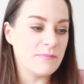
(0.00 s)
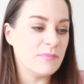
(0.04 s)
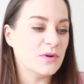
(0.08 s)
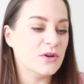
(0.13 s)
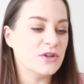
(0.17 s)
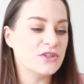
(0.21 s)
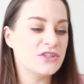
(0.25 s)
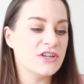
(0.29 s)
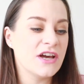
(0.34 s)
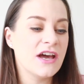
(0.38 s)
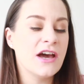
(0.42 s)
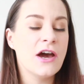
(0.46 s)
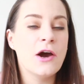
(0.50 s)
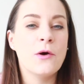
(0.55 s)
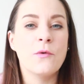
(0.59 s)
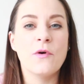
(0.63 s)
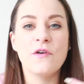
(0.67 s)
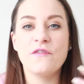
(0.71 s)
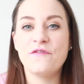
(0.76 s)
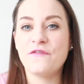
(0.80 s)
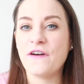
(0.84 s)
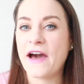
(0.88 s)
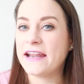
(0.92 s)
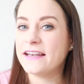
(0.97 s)
but
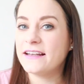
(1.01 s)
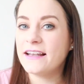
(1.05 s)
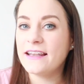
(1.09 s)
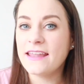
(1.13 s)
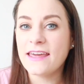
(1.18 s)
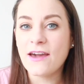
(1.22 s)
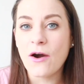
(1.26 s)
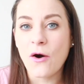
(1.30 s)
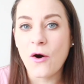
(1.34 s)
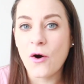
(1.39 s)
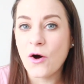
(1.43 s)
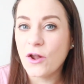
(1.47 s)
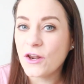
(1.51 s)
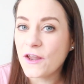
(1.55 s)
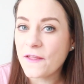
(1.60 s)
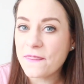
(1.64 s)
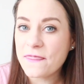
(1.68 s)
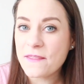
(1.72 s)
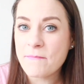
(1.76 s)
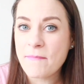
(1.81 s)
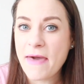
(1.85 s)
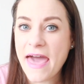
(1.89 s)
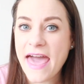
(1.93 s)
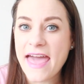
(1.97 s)
we're finally all
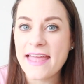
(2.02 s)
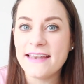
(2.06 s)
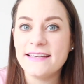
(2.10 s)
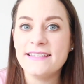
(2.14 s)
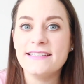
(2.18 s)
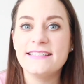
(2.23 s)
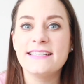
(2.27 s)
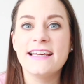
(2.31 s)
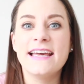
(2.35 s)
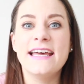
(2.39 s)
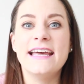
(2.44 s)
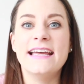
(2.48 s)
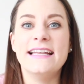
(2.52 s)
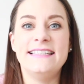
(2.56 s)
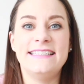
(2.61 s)
on the mend.